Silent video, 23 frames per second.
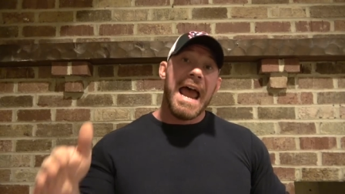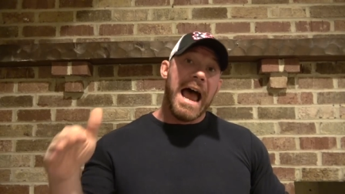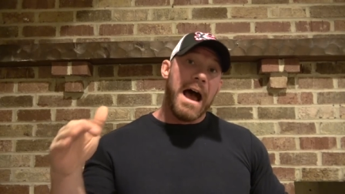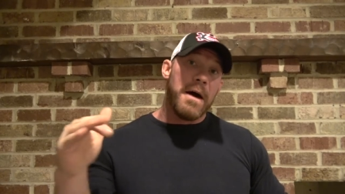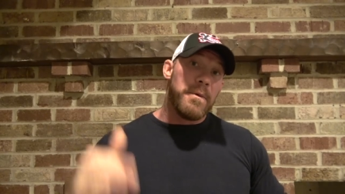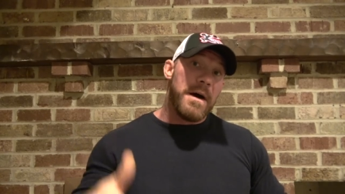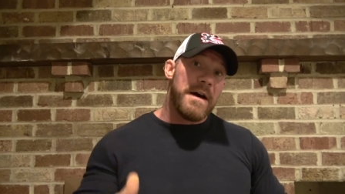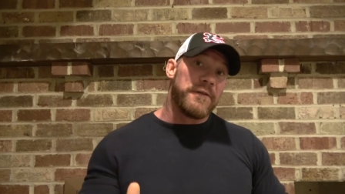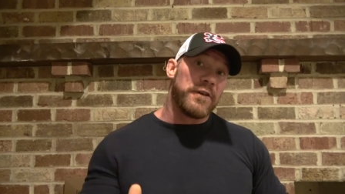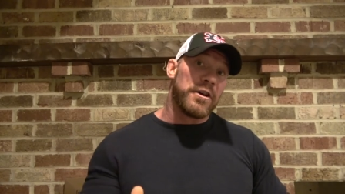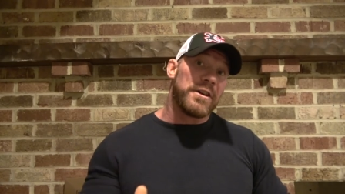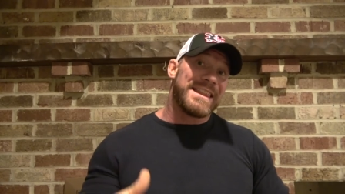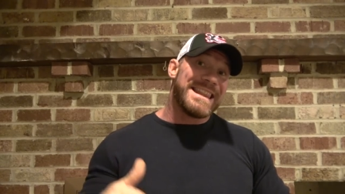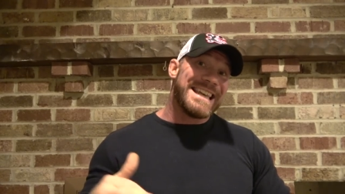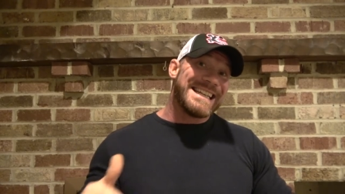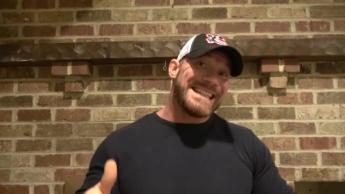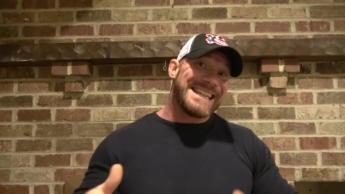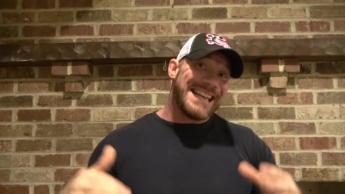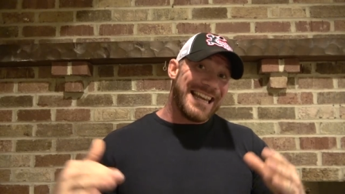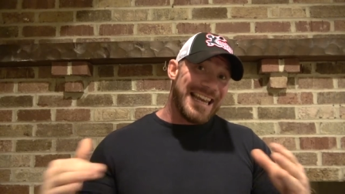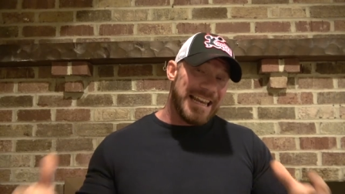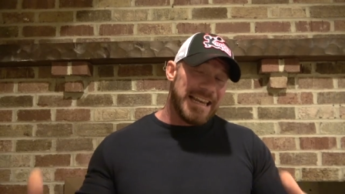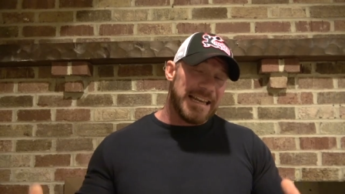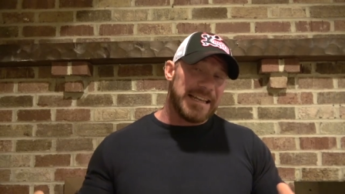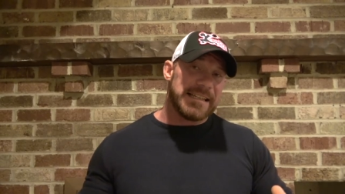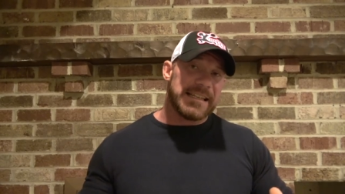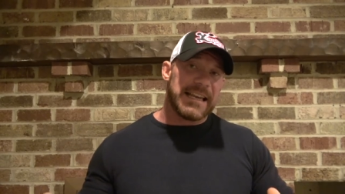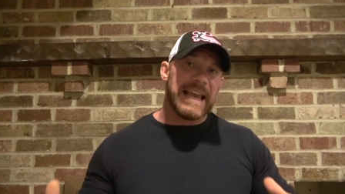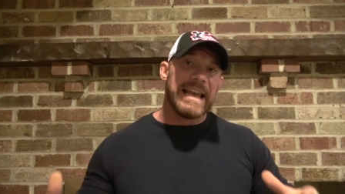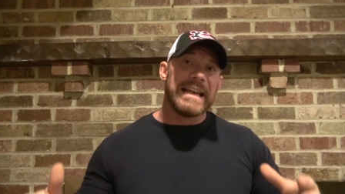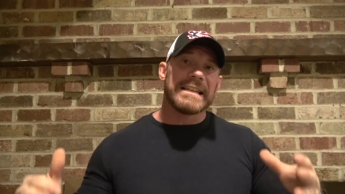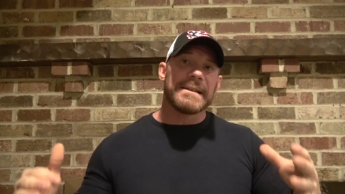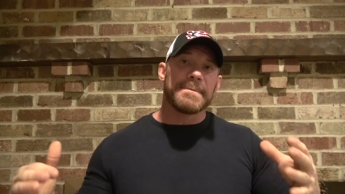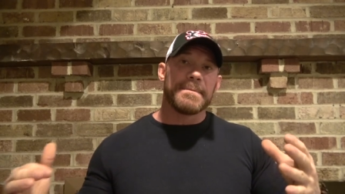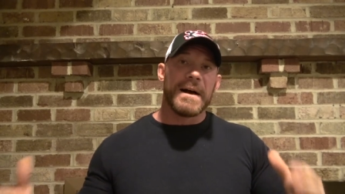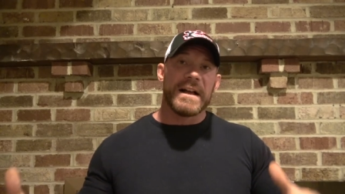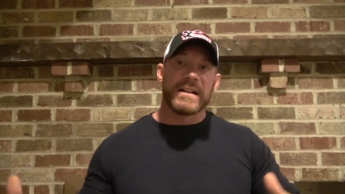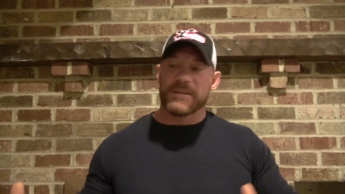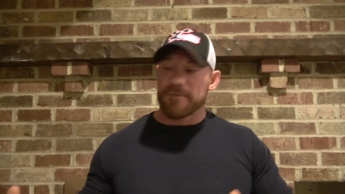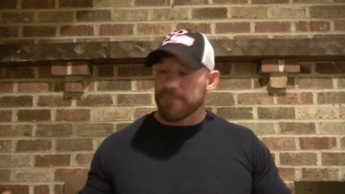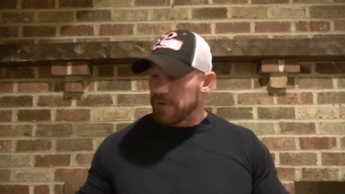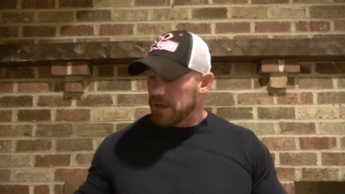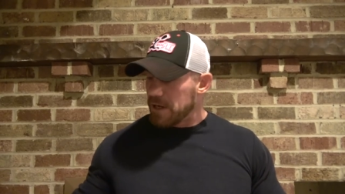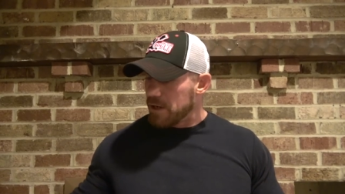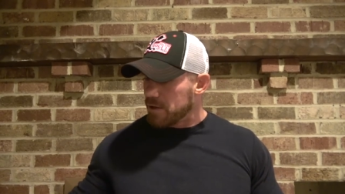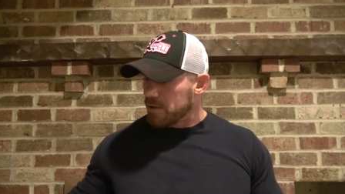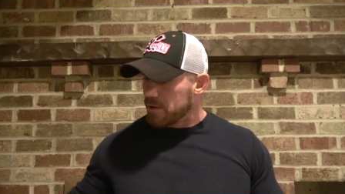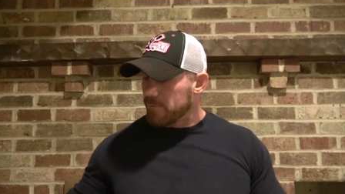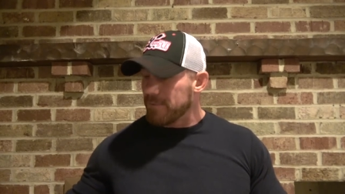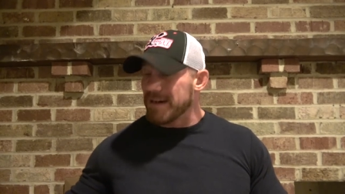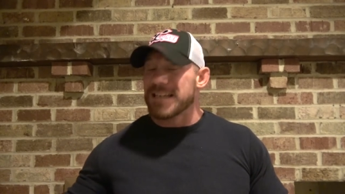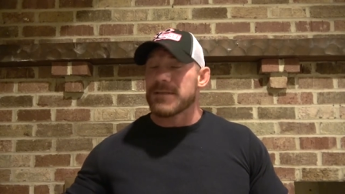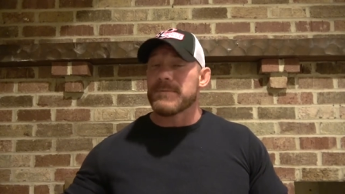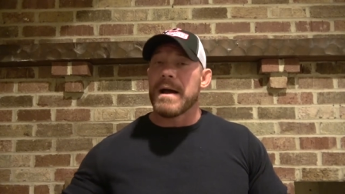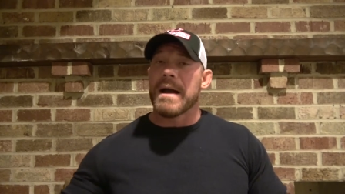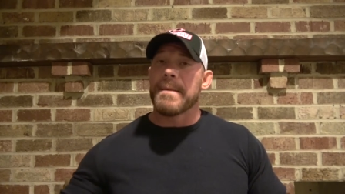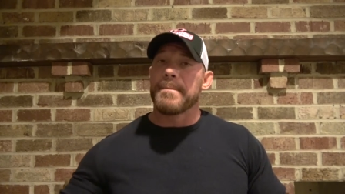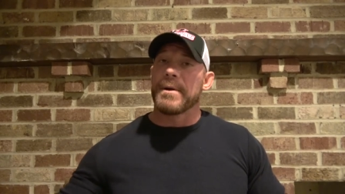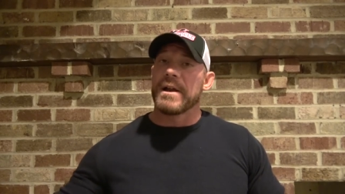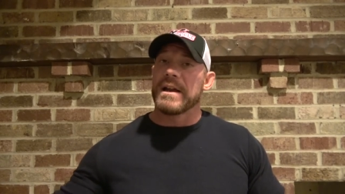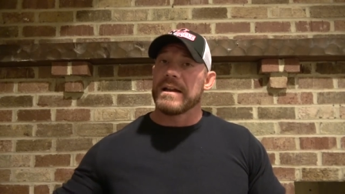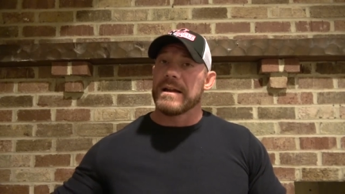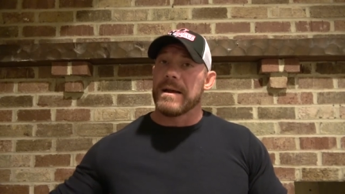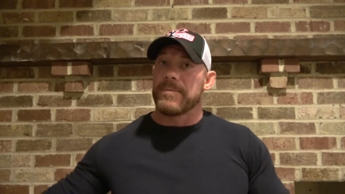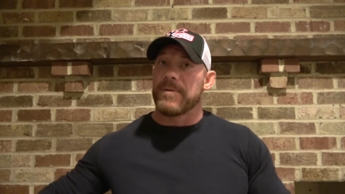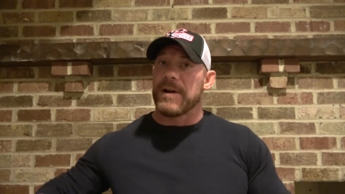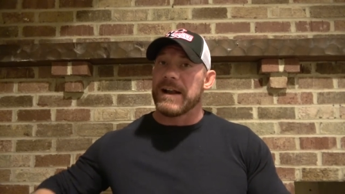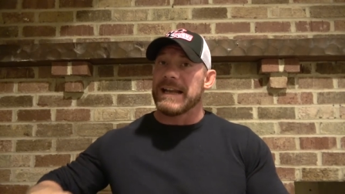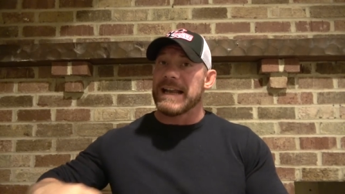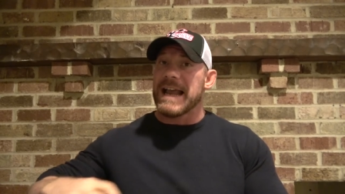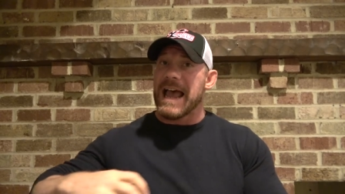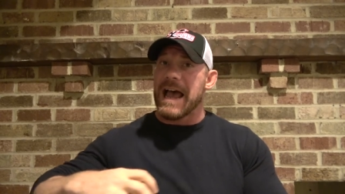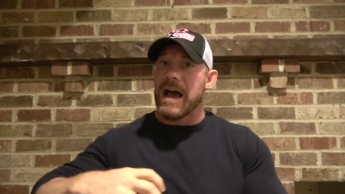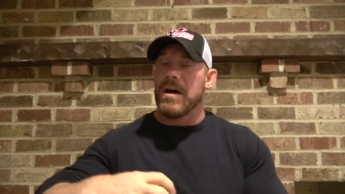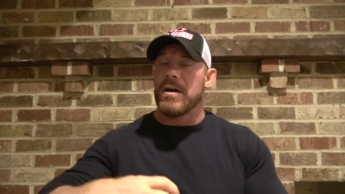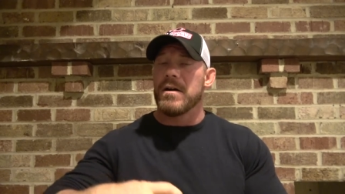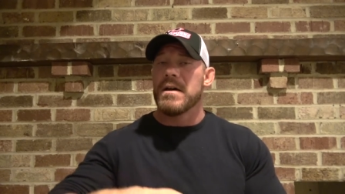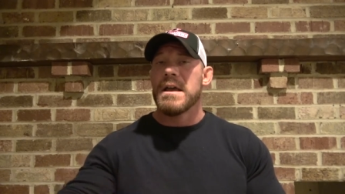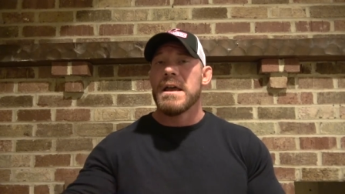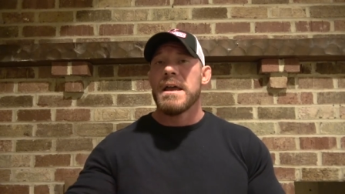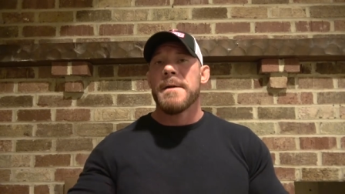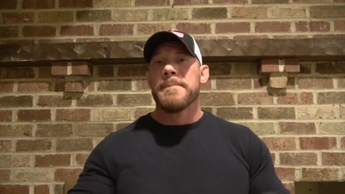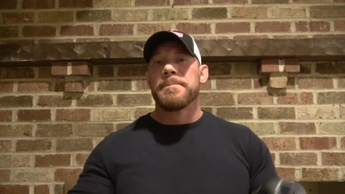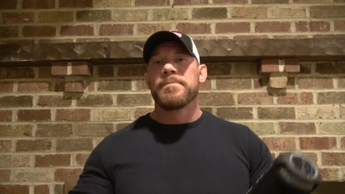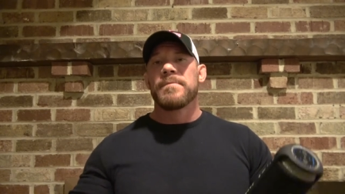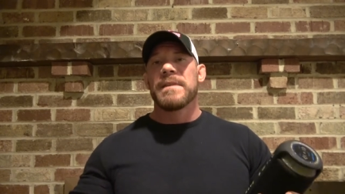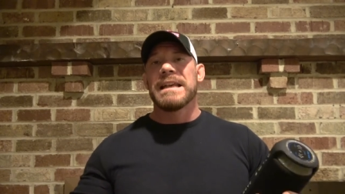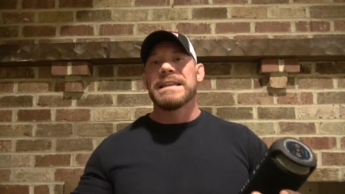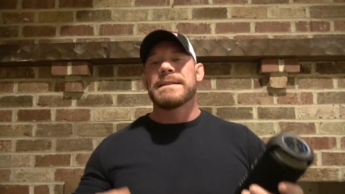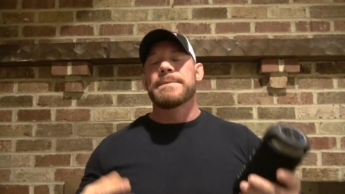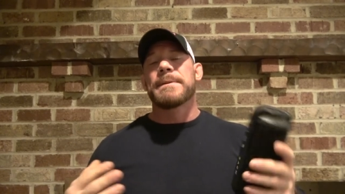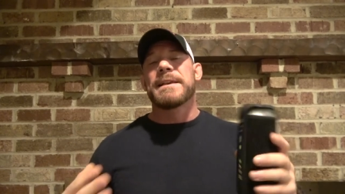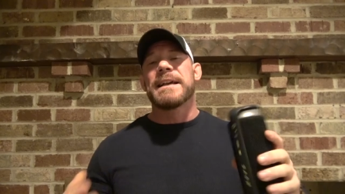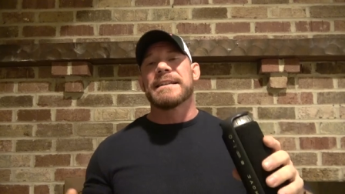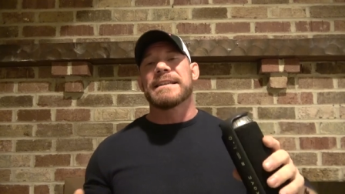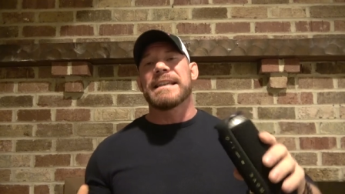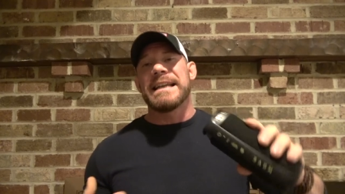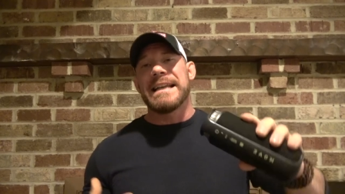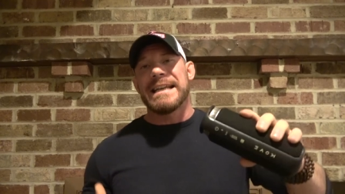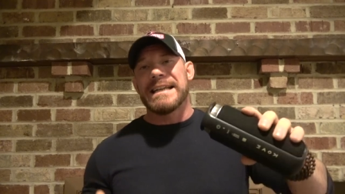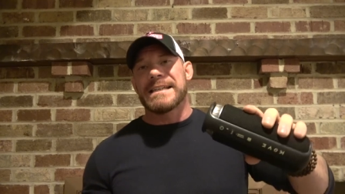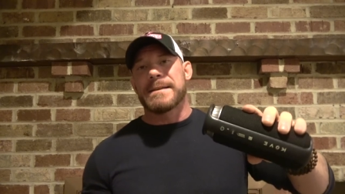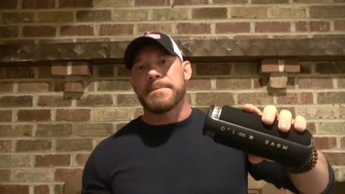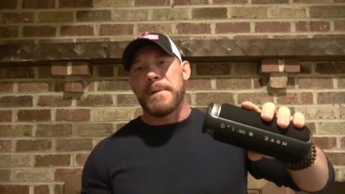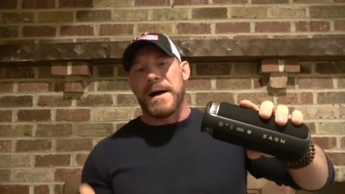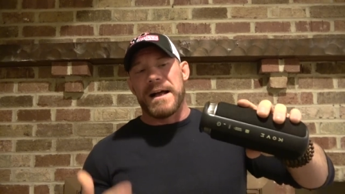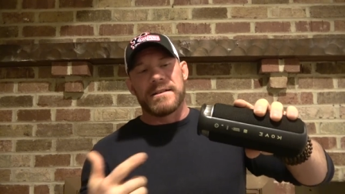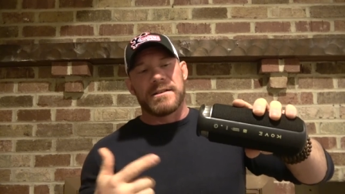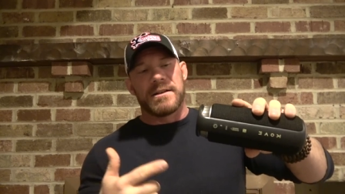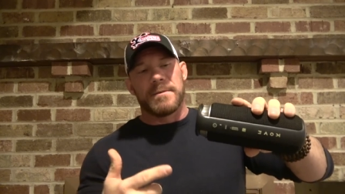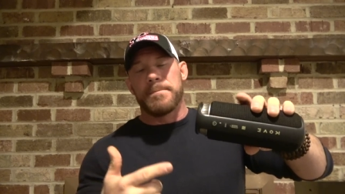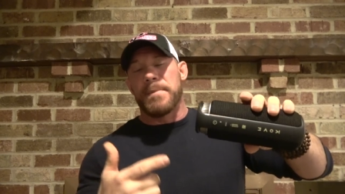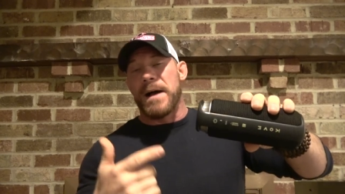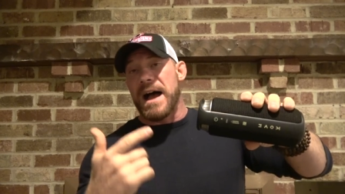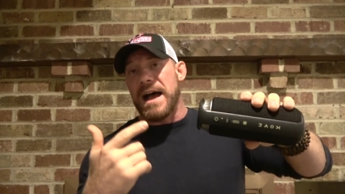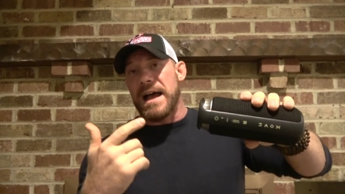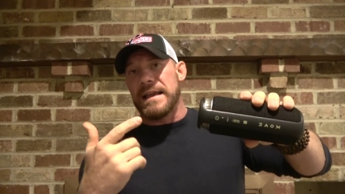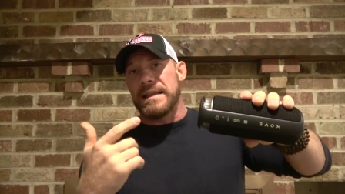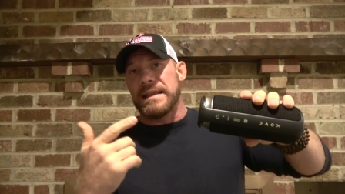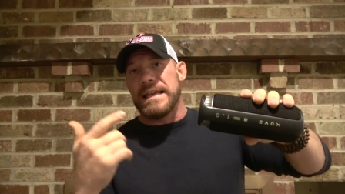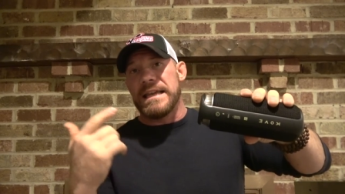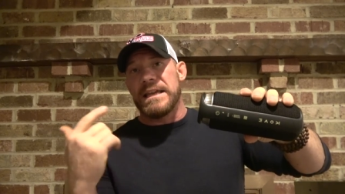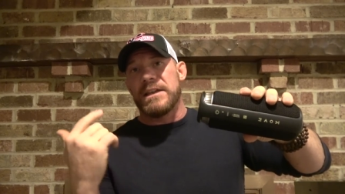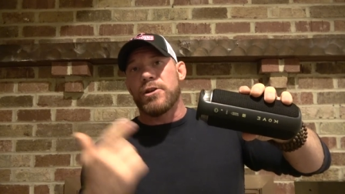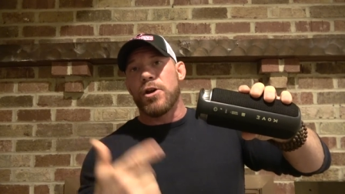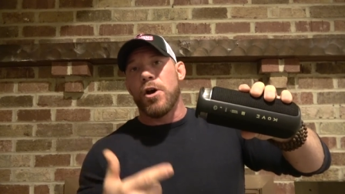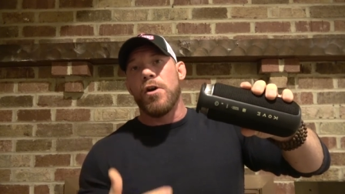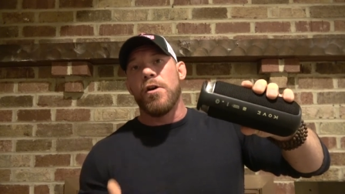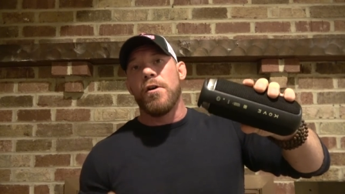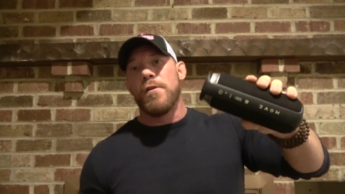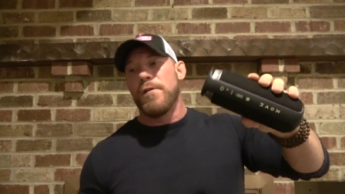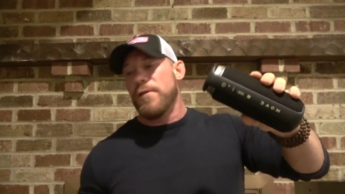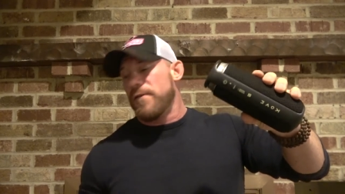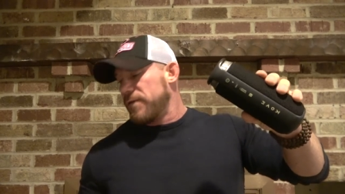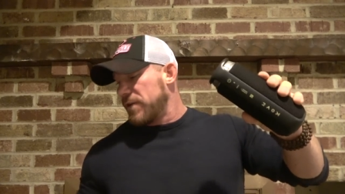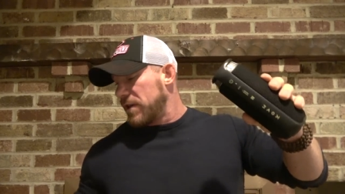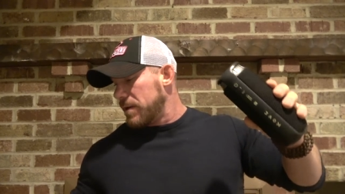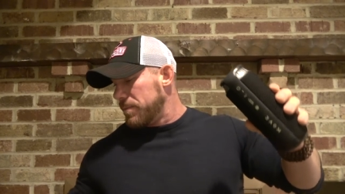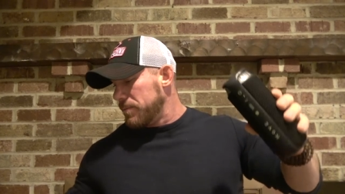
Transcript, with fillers: However, this is a sponsored video and the reason why I'm bringing it up right now is because it is sponsored by the KOVE